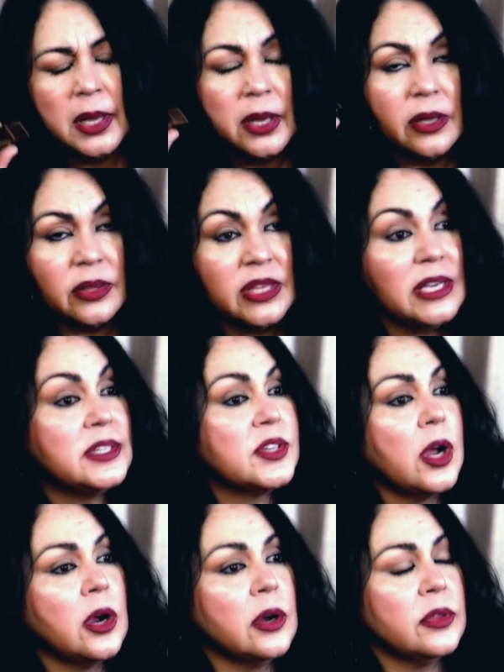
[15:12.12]
These
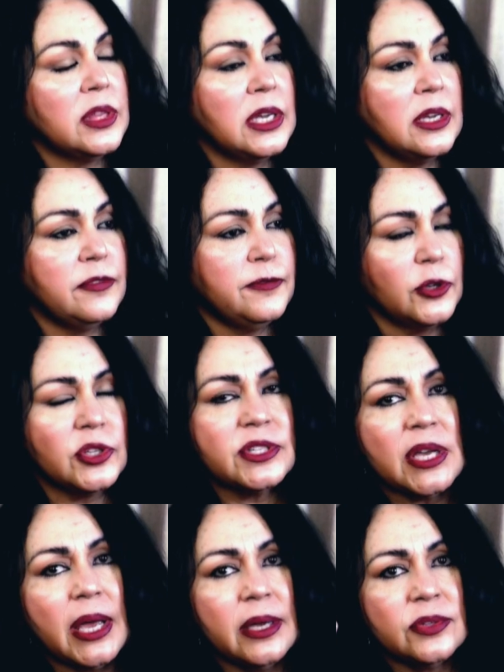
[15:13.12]
are the
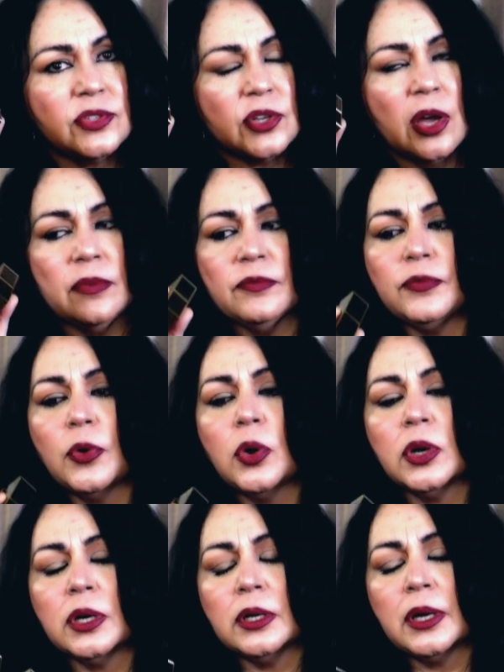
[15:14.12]
full-size Tom
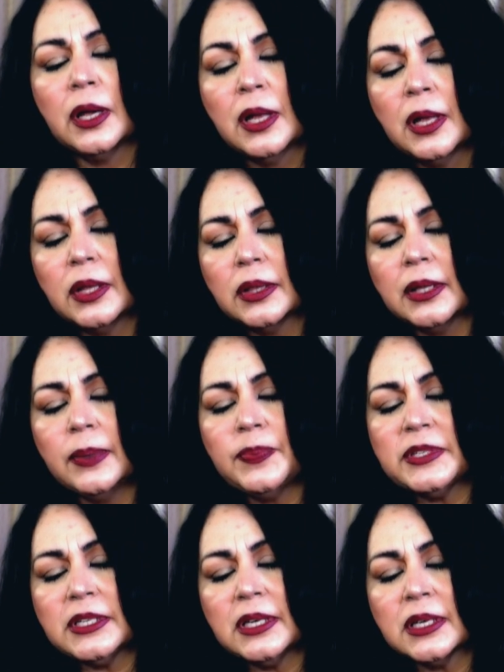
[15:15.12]
Ford
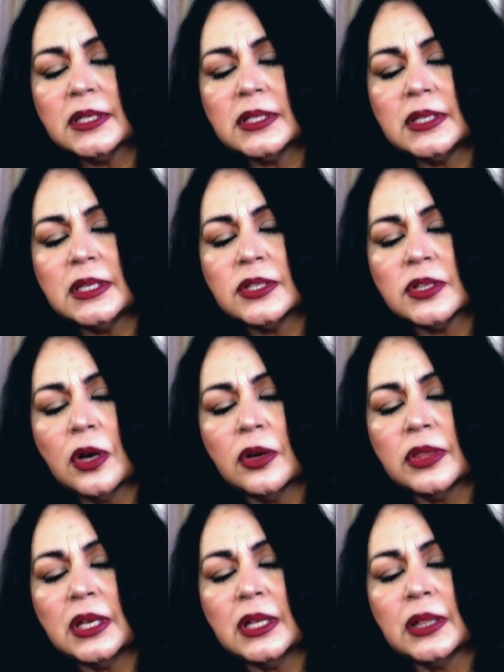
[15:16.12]
lipsticks. These are
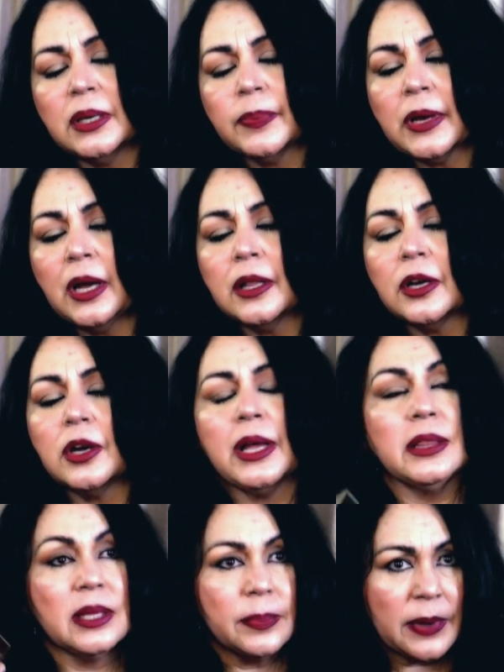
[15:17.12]
the lip color
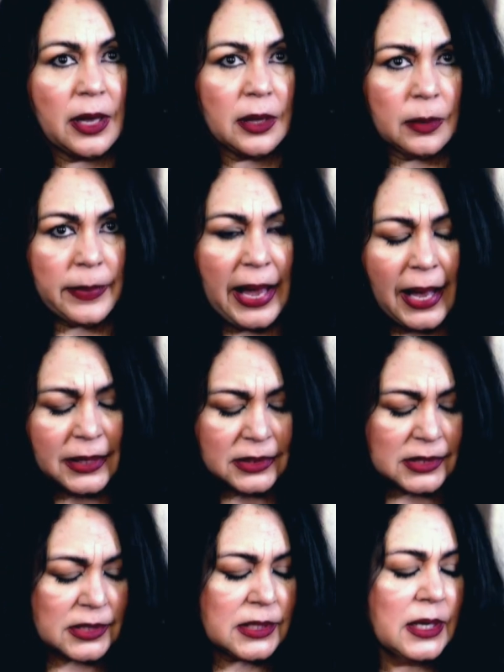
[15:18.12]
and lip color
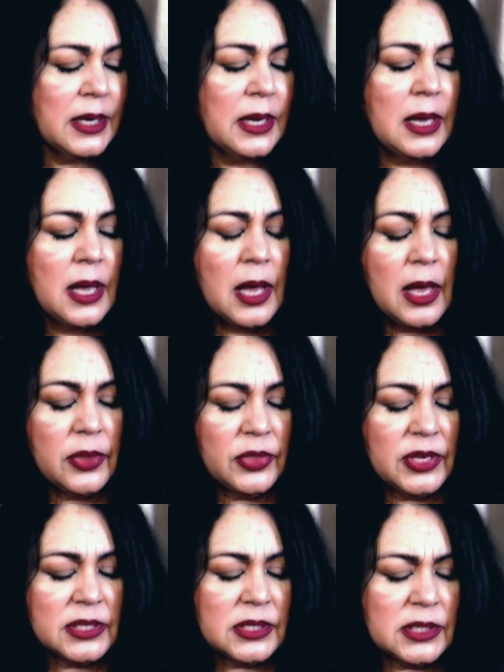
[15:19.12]
mattes.
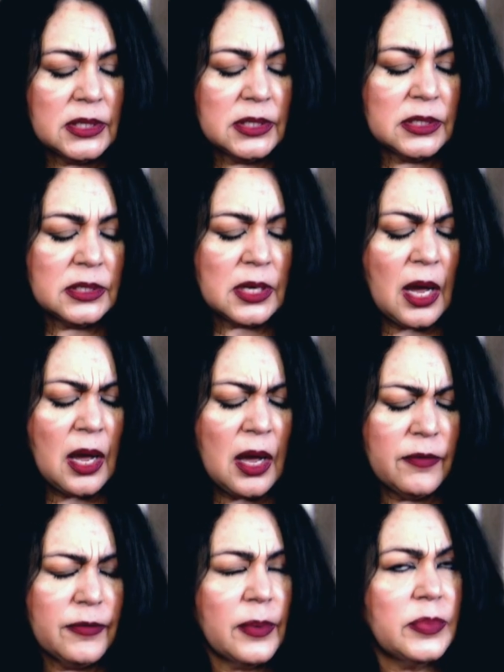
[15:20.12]
This is
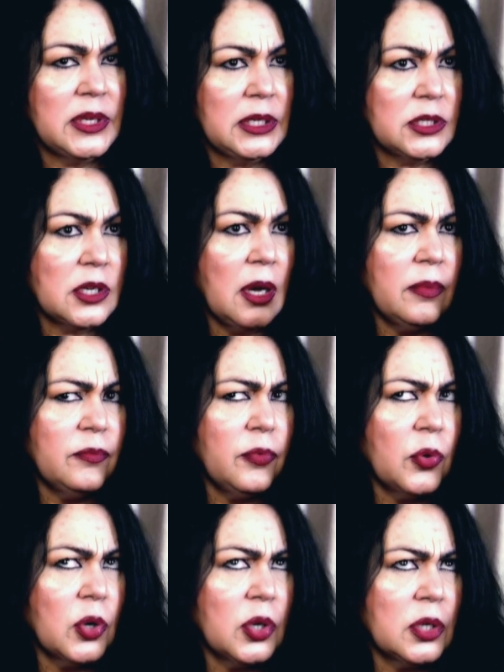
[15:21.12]
from the Tom
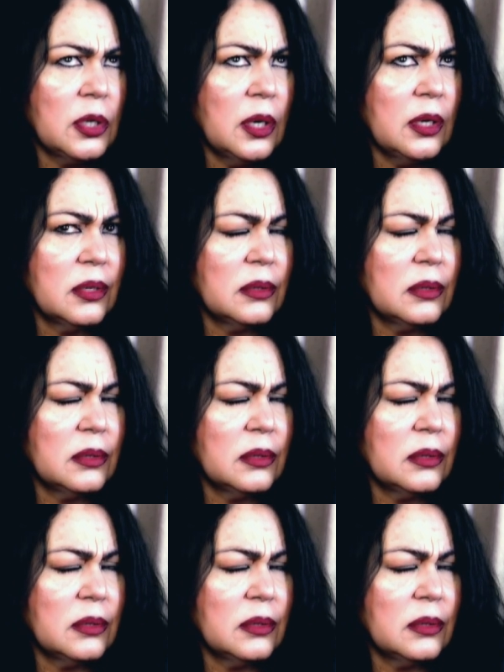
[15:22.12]
Ford